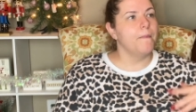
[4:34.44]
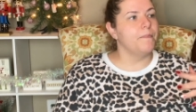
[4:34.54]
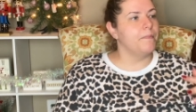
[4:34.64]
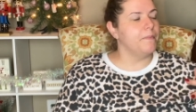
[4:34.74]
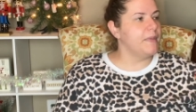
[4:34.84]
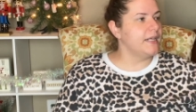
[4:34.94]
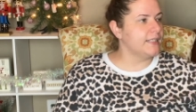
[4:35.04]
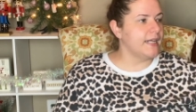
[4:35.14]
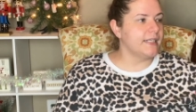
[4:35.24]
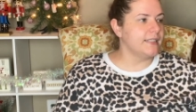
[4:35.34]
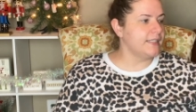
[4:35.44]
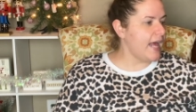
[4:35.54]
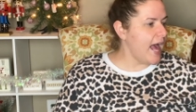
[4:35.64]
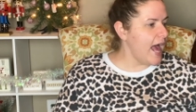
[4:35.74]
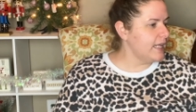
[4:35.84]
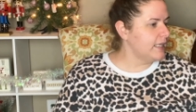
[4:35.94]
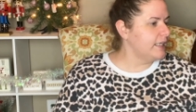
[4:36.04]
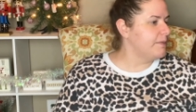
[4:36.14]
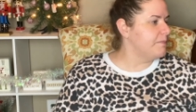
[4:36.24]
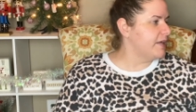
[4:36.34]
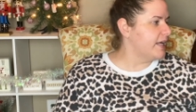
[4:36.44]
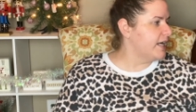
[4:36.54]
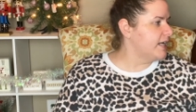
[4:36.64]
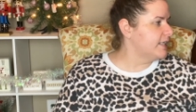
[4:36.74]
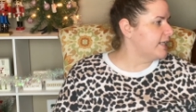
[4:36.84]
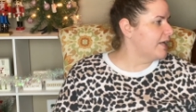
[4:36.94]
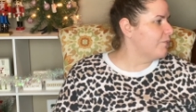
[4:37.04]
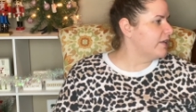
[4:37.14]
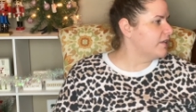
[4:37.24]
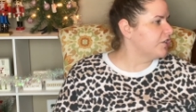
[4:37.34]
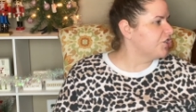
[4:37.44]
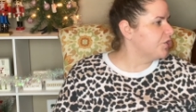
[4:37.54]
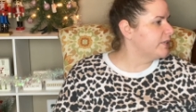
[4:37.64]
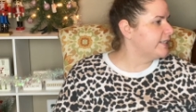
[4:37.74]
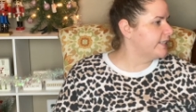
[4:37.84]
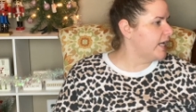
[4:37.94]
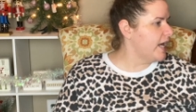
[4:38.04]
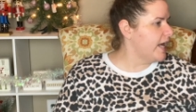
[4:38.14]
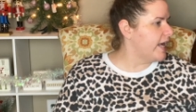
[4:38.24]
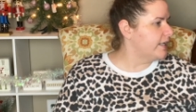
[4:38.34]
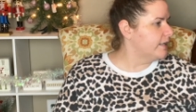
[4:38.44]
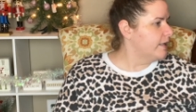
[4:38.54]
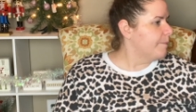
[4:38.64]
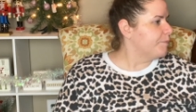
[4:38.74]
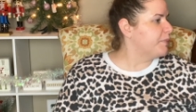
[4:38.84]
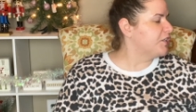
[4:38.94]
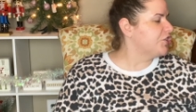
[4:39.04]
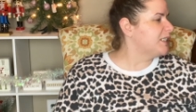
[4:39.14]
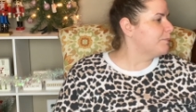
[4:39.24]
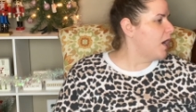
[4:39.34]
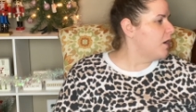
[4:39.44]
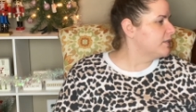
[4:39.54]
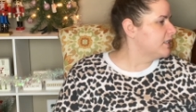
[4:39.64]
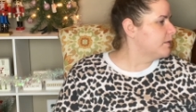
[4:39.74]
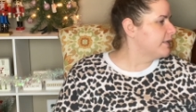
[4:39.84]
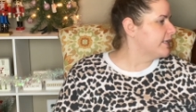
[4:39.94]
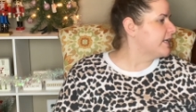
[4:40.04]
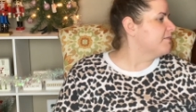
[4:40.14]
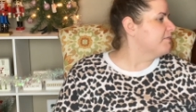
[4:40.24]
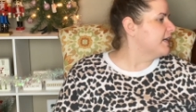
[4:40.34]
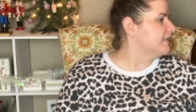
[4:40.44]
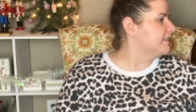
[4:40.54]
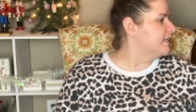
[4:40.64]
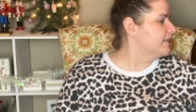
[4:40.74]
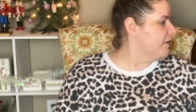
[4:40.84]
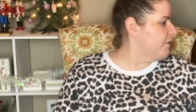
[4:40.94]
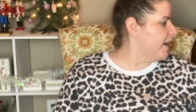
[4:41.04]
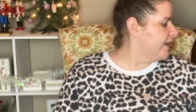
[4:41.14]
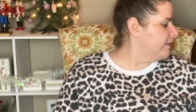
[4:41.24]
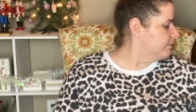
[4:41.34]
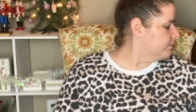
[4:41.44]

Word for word: Miss, exactly, miss. And we thought she was done. But she's posting them again, miss. Isn't that right?